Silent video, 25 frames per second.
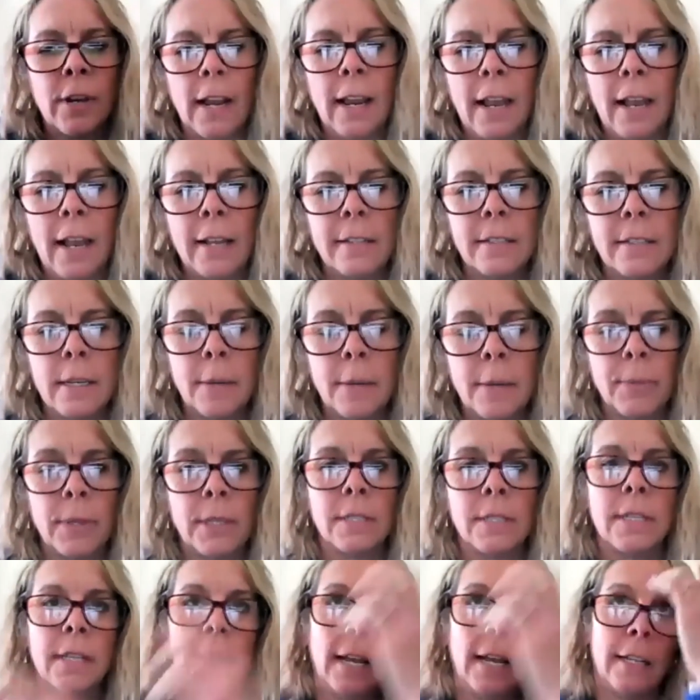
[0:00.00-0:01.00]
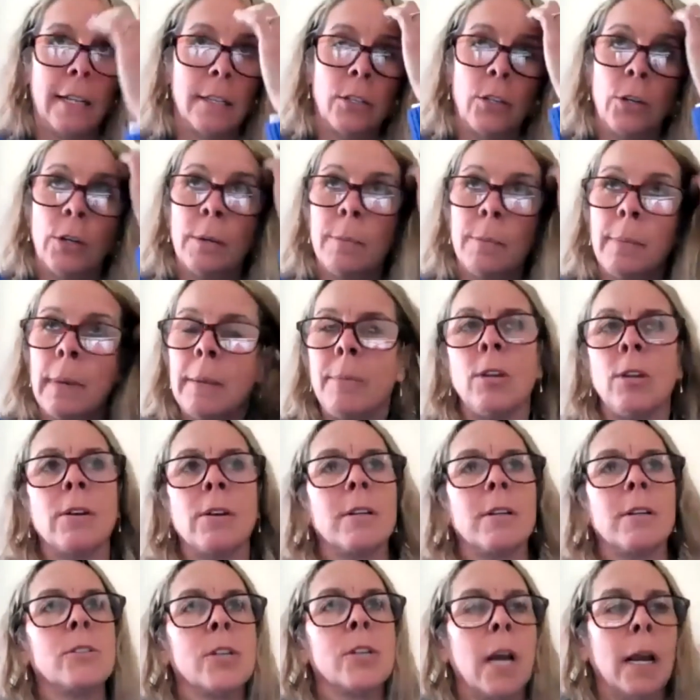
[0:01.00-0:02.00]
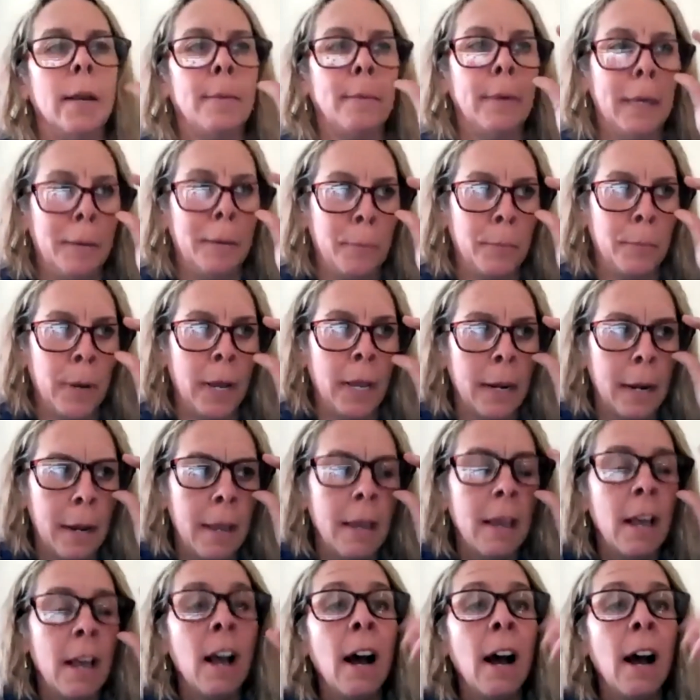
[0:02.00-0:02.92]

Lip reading: I add something to that too? And maybe you can chime in, but